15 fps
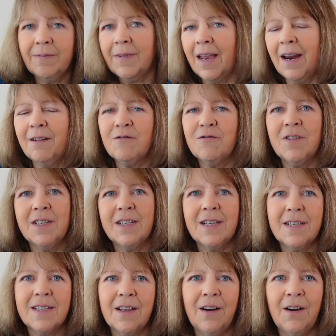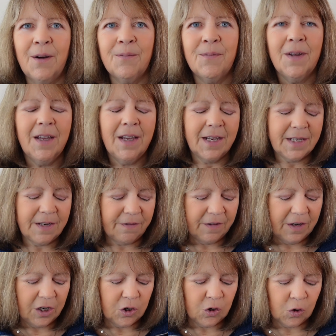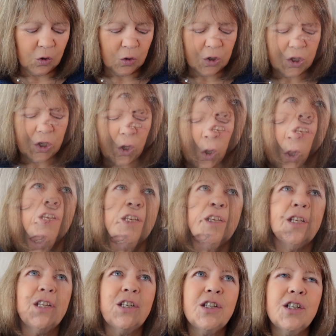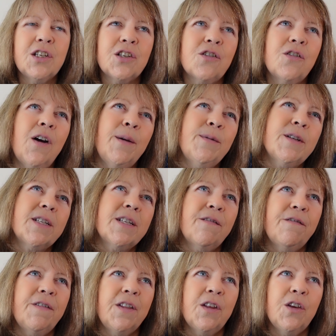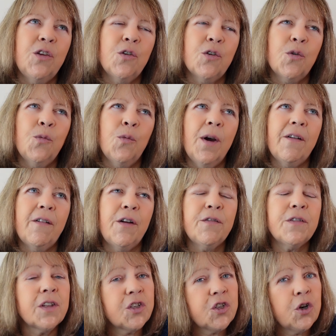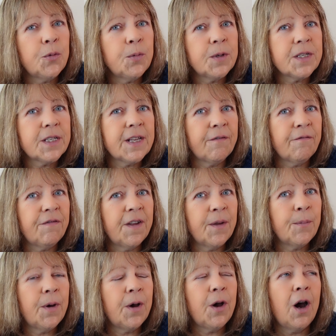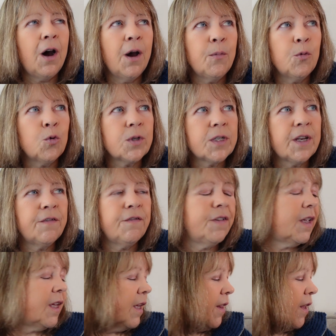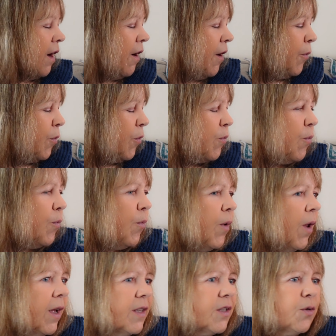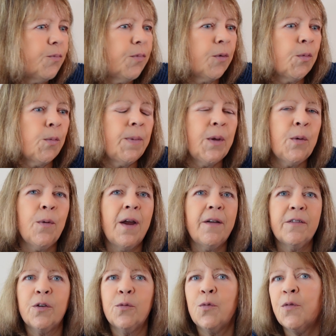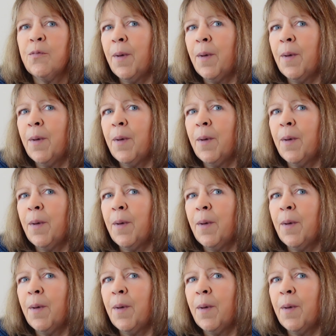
characteristics that I'm definitely drawn to. It's described as something that you can wear over the top of something. I'm also thinking that I would like to probably wear it with